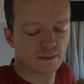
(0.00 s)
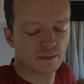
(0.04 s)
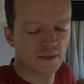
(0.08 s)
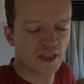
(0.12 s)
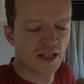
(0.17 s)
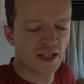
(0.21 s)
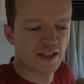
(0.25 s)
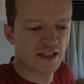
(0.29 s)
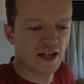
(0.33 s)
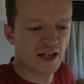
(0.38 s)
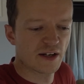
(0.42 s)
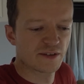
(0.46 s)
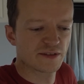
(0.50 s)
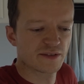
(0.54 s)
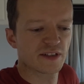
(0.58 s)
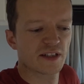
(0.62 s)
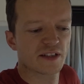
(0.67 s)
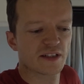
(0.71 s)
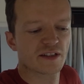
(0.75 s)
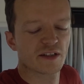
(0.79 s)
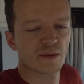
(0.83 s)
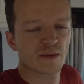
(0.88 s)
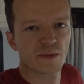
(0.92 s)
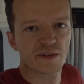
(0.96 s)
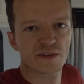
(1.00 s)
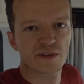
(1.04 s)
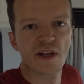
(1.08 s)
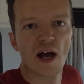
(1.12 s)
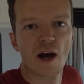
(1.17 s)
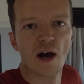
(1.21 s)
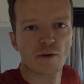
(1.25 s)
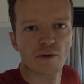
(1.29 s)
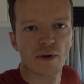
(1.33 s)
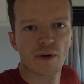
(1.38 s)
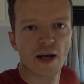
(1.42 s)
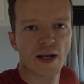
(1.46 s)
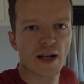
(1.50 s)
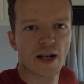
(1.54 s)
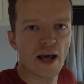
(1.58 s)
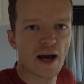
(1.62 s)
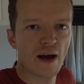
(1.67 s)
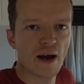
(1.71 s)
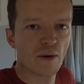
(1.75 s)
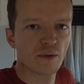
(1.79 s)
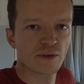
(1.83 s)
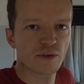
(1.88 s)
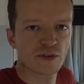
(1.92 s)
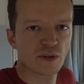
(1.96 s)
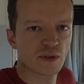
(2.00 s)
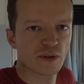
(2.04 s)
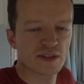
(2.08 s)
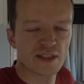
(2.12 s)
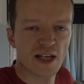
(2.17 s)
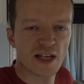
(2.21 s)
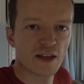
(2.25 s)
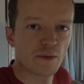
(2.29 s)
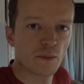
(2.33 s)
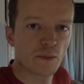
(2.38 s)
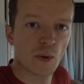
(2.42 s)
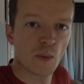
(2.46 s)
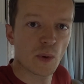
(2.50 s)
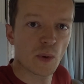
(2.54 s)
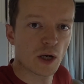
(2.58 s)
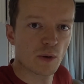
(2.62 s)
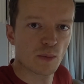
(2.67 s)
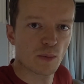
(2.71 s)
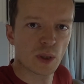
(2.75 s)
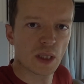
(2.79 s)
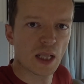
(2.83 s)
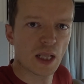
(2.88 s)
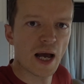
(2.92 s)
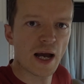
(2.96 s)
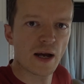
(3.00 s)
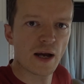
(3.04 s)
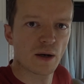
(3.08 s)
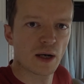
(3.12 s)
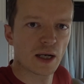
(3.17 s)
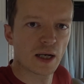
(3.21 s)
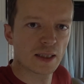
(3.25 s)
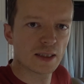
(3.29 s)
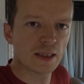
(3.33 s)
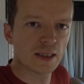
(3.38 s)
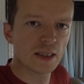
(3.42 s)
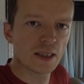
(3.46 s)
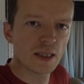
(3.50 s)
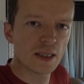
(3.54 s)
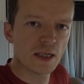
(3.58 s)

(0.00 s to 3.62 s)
The entire system is down right now, so it's nothing we want to rely on.